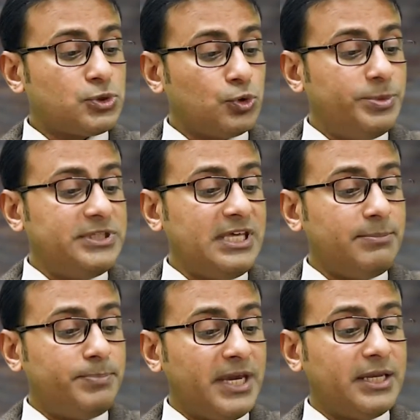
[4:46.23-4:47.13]
to be the
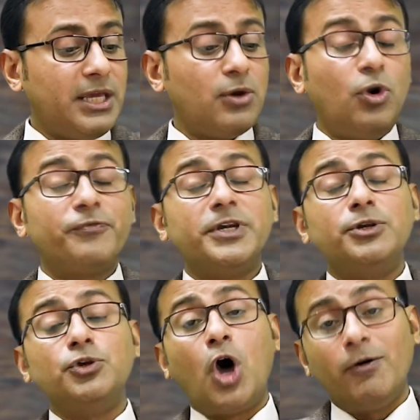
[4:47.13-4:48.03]
beginning of a
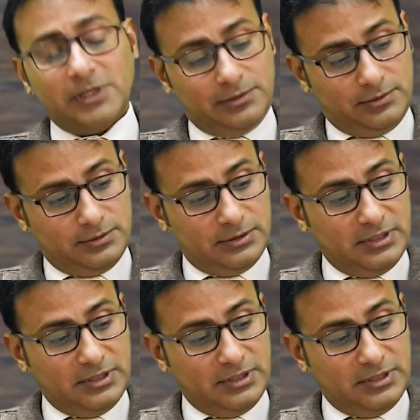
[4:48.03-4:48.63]
novel.